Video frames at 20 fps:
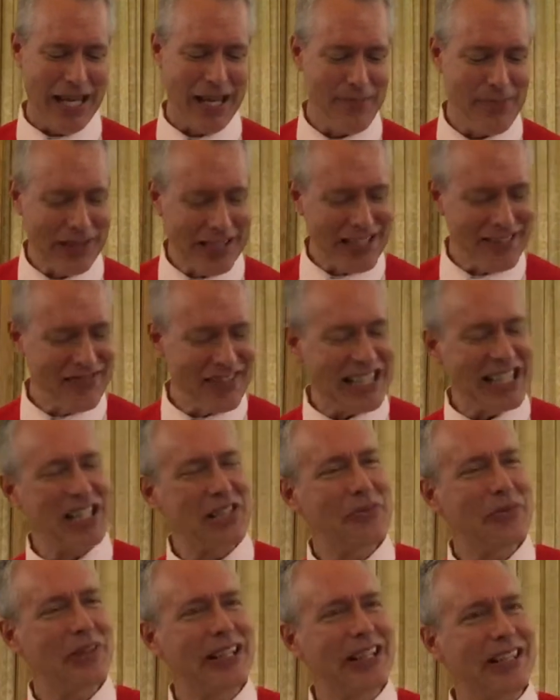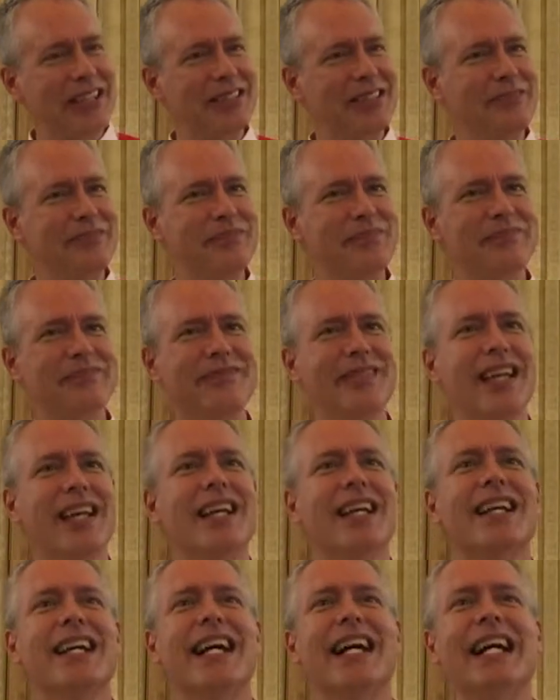People of Israel,
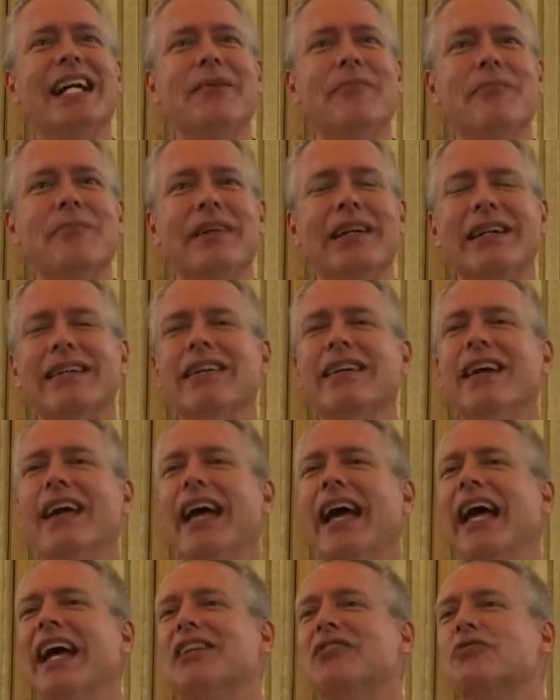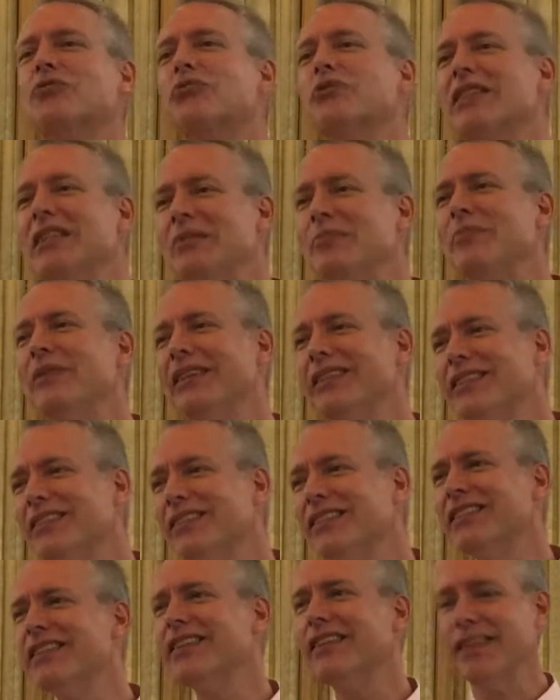come, and
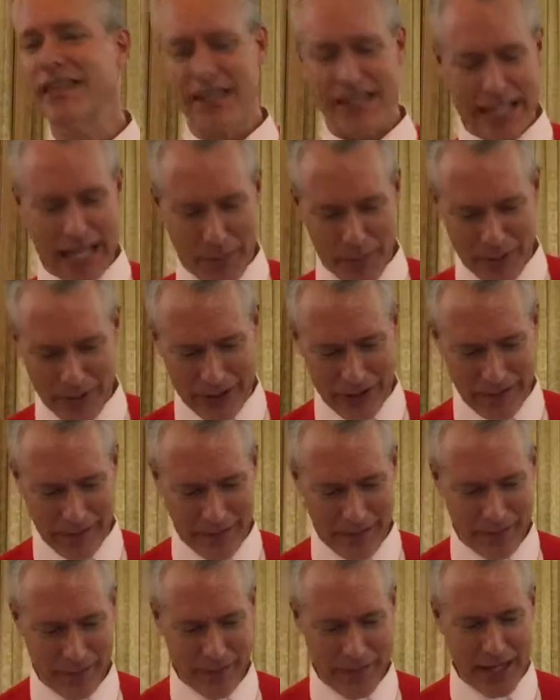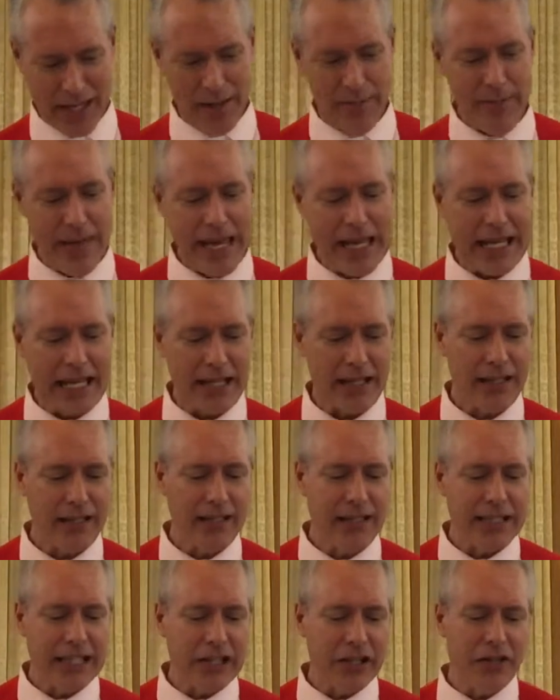rebuild the temple. Make it
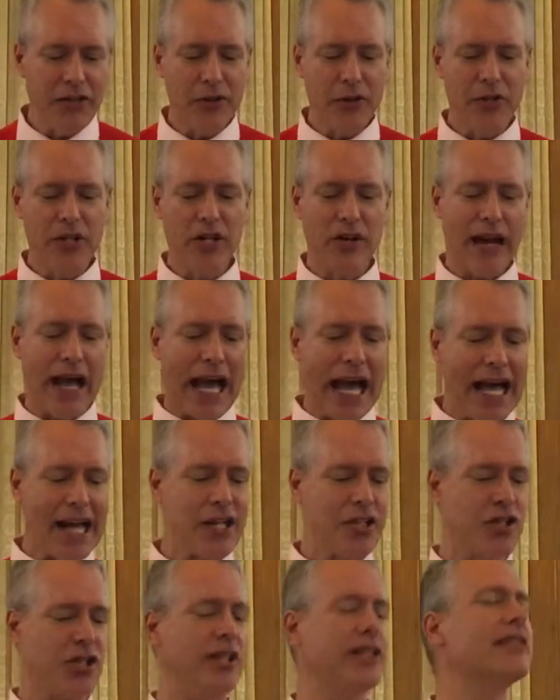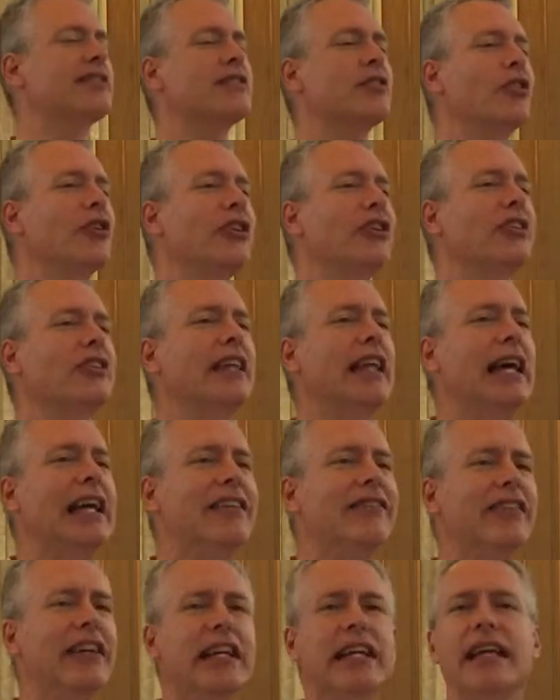clear through your actions or your
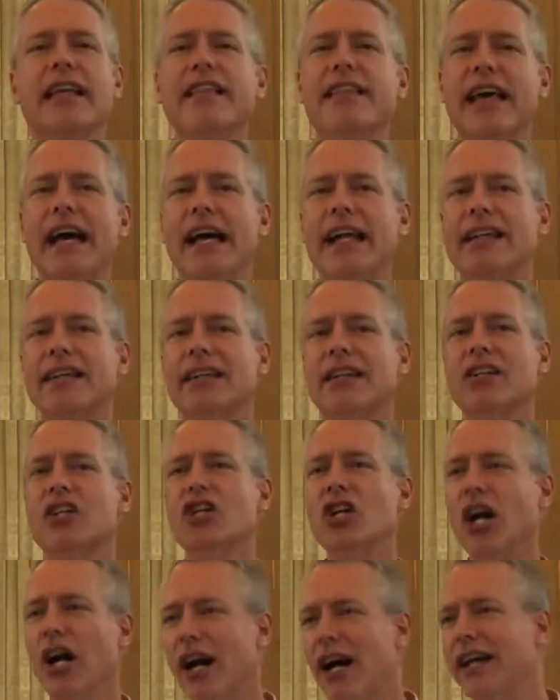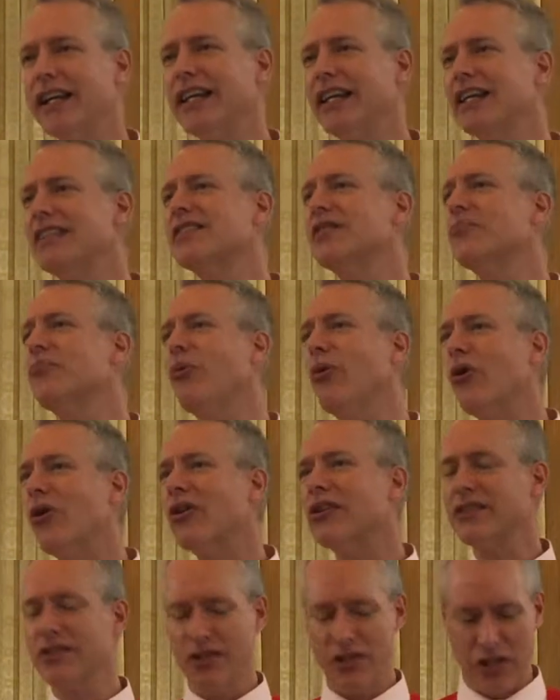life that God is
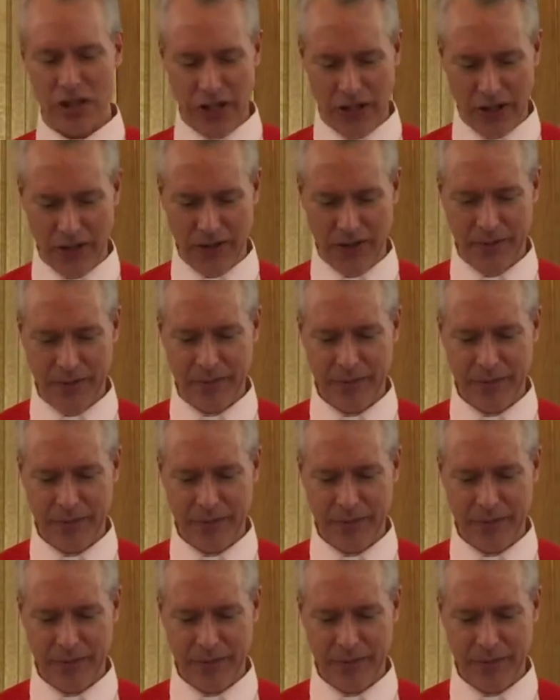important to you.